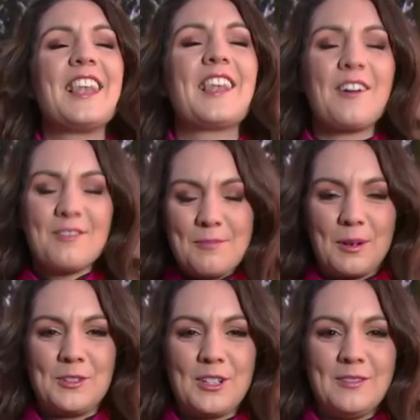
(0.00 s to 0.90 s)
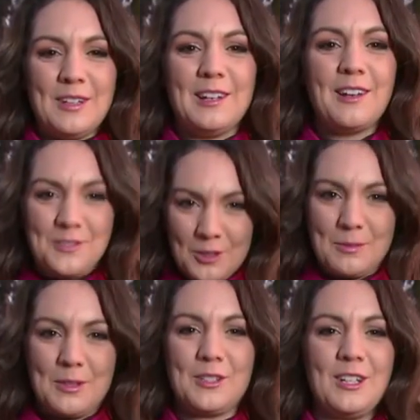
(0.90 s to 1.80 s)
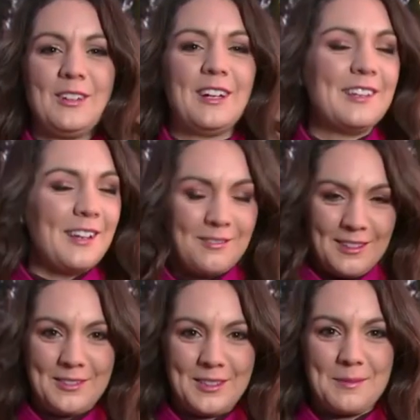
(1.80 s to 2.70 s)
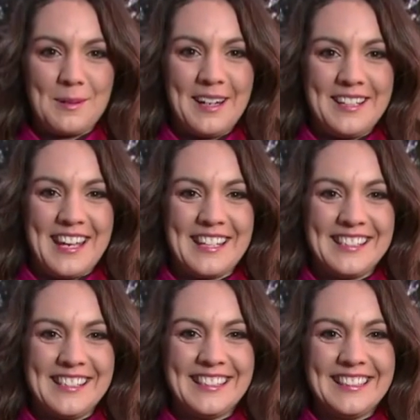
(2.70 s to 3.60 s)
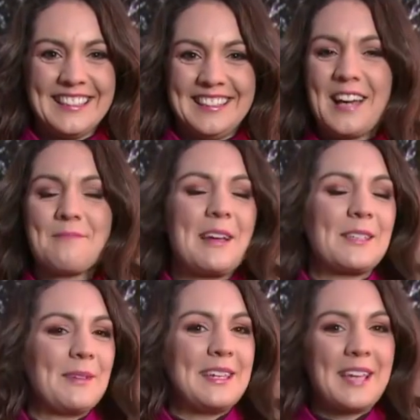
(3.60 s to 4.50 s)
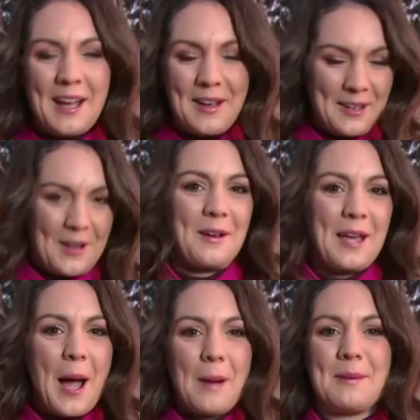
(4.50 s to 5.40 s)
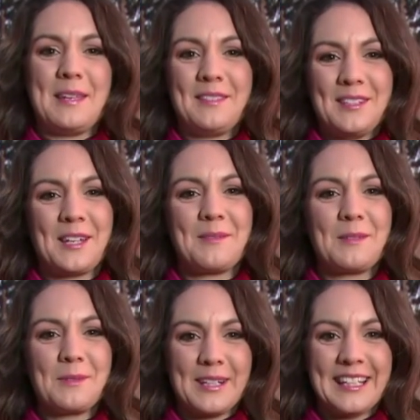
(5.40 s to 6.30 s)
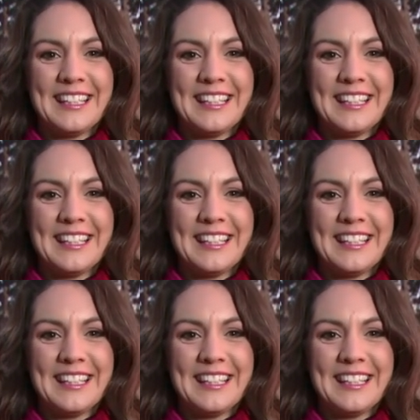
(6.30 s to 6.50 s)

I love Bon Jovi, I love John Bon Jovi, I love Living on a Prayer, yes. That makes me get happy this time of the morning.